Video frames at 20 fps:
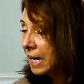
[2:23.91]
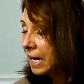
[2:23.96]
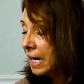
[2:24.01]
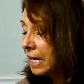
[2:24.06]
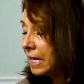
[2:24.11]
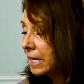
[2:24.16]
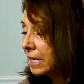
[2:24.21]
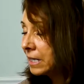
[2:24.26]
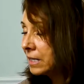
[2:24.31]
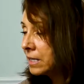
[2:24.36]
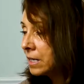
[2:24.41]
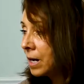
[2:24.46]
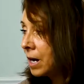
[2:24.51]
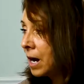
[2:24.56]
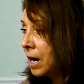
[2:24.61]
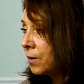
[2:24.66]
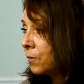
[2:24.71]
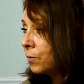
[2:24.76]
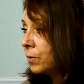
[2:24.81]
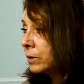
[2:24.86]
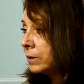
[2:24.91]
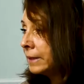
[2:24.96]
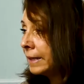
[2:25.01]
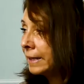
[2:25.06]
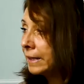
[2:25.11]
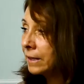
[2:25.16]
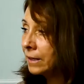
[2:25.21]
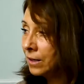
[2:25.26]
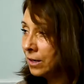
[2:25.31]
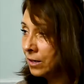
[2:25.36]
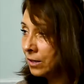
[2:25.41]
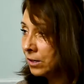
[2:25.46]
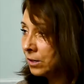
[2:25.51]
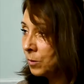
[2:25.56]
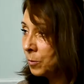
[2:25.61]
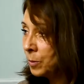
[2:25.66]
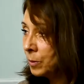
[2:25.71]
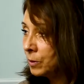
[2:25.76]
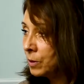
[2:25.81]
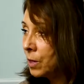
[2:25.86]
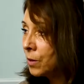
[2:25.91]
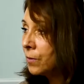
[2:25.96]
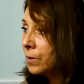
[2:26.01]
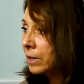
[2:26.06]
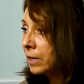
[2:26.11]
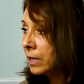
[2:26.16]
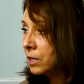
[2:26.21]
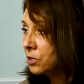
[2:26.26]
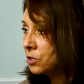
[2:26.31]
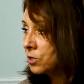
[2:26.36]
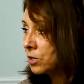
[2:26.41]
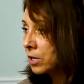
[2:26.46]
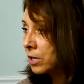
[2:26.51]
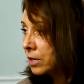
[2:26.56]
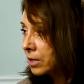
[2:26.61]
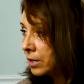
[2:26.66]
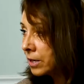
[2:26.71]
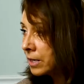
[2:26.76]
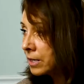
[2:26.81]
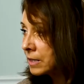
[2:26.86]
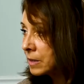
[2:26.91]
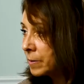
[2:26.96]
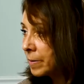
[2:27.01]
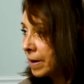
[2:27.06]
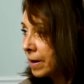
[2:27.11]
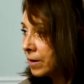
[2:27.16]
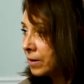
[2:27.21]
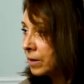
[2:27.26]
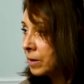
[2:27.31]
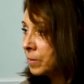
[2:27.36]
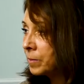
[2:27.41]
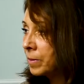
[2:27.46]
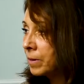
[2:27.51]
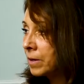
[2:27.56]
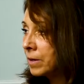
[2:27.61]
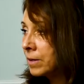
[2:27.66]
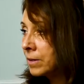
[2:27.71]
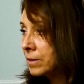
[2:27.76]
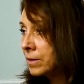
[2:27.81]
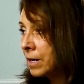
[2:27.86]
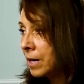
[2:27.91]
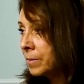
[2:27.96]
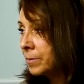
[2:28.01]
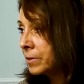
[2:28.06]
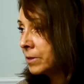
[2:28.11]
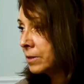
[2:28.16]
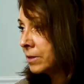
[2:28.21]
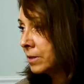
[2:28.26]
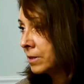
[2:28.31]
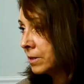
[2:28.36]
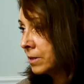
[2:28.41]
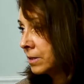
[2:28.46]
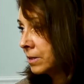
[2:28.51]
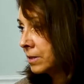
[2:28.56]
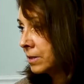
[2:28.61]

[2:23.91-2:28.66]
And I will link an article below in case you're curious about it, but Alzheimer's is a